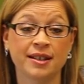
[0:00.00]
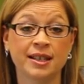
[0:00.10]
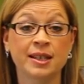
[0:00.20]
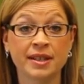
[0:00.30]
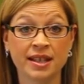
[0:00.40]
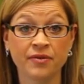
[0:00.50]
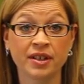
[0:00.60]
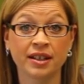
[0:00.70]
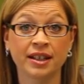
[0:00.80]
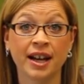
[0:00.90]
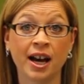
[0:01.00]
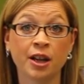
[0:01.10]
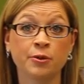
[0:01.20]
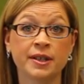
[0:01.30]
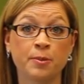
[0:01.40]
specifically how
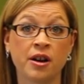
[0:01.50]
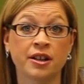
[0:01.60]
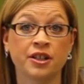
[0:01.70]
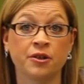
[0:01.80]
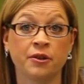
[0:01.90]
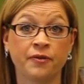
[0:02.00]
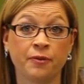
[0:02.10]
to respond to